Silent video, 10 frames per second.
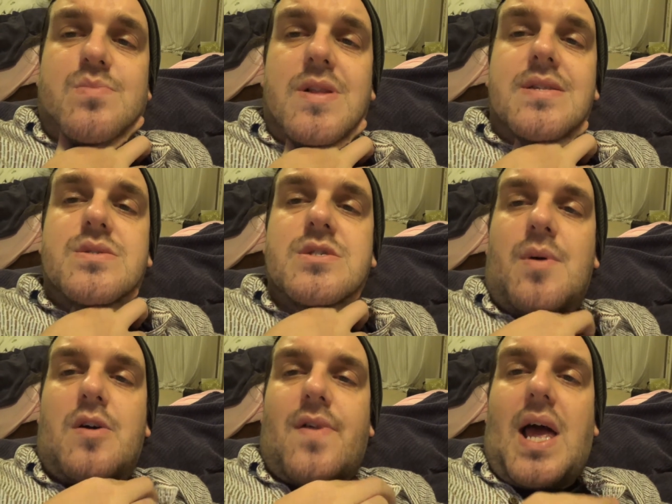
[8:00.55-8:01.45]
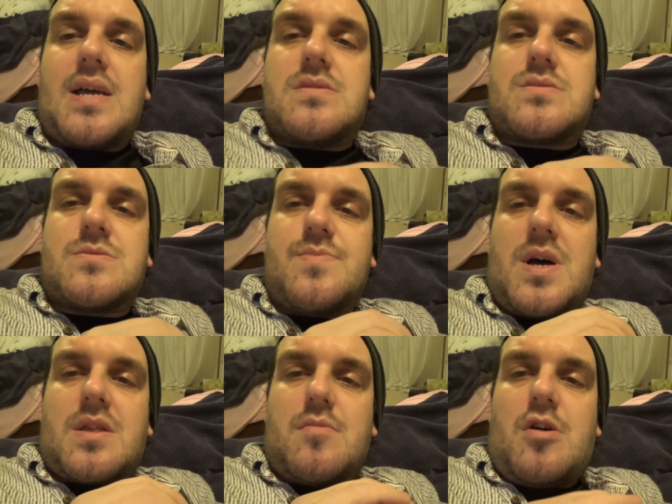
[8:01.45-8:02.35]
splints, some Oval-8s
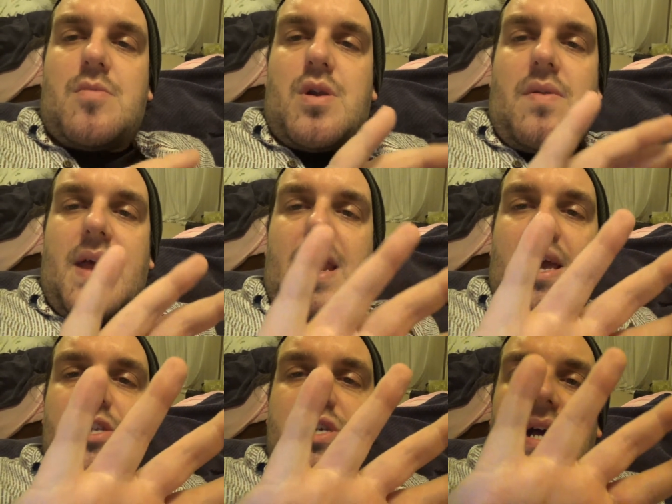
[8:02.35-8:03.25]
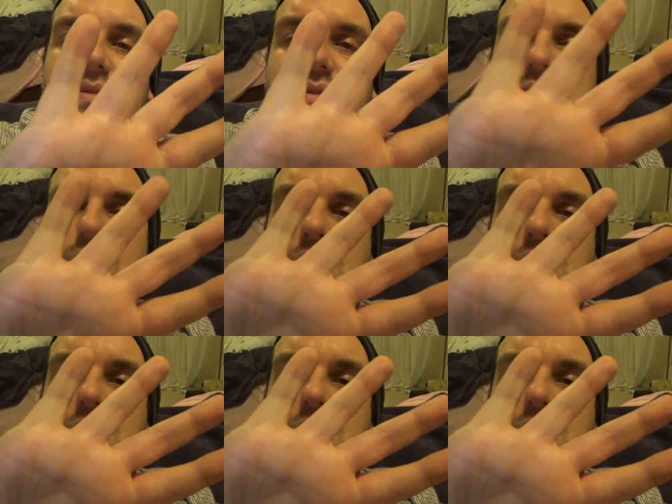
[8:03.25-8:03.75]
at the moment on the NHS that